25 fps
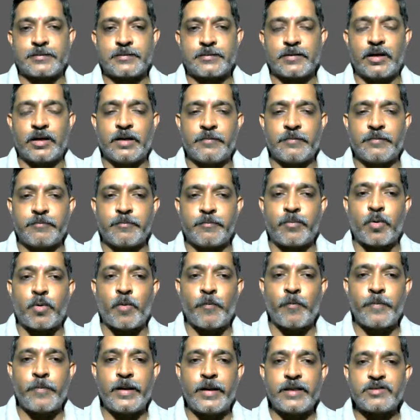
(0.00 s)
called
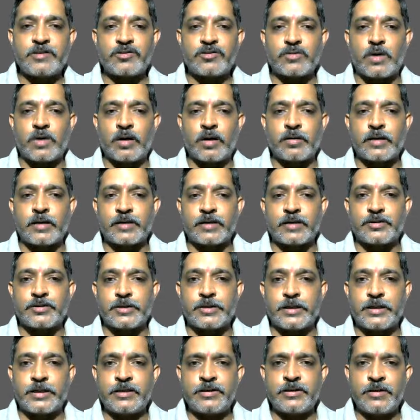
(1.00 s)
Bombay Stock
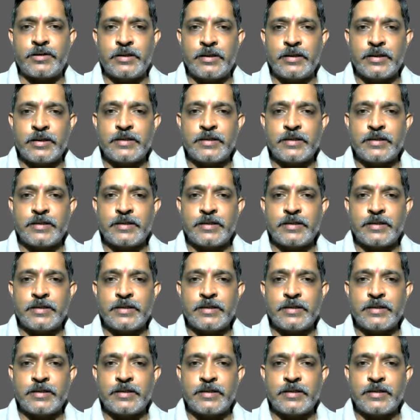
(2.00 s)
Exchange